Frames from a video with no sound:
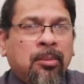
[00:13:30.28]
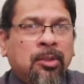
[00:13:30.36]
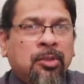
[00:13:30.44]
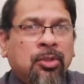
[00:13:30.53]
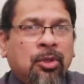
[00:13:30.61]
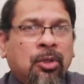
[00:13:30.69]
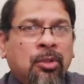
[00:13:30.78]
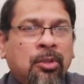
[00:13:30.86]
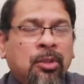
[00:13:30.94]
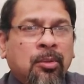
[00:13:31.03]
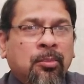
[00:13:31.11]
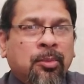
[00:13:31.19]
short
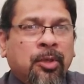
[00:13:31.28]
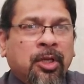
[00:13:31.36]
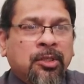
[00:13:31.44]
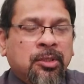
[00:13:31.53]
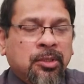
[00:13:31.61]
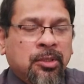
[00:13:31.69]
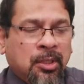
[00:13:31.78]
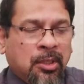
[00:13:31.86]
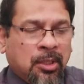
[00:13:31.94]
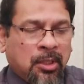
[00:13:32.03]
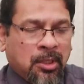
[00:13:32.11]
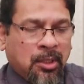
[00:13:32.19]
breaks
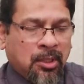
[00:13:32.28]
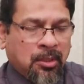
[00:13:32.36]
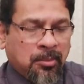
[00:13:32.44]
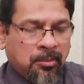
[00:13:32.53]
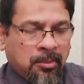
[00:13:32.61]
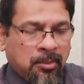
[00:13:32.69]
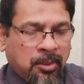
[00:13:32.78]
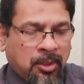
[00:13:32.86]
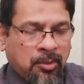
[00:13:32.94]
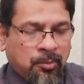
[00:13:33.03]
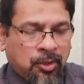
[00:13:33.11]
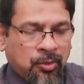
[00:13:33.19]

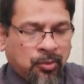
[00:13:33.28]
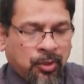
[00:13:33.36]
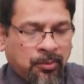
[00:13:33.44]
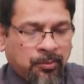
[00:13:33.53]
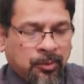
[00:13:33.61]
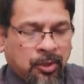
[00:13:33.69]
in between.